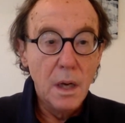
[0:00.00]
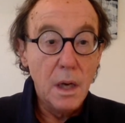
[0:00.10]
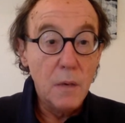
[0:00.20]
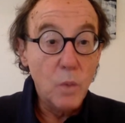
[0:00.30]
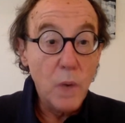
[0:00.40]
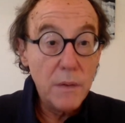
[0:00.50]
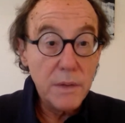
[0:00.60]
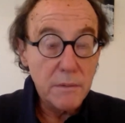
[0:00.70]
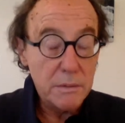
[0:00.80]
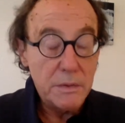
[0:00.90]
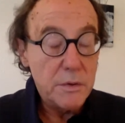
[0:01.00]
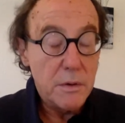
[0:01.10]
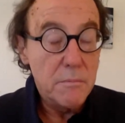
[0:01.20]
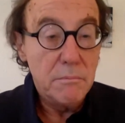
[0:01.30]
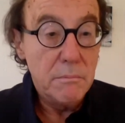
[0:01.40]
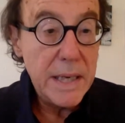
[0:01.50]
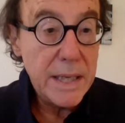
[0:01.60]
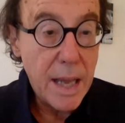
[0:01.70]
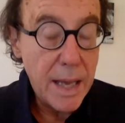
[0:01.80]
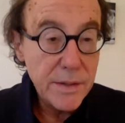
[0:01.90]
Well, there are
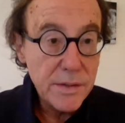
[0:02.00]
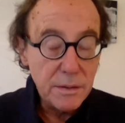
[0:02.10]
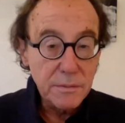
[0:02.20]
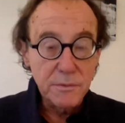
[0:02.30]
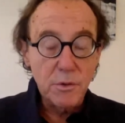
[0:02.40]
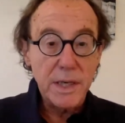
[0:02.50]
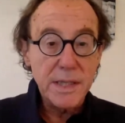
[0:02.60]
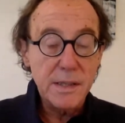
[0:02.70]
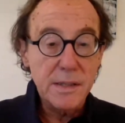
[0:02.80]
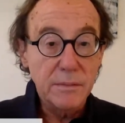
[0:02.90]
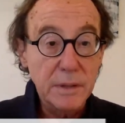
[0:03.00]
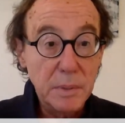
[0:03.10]
many kinds of crisis of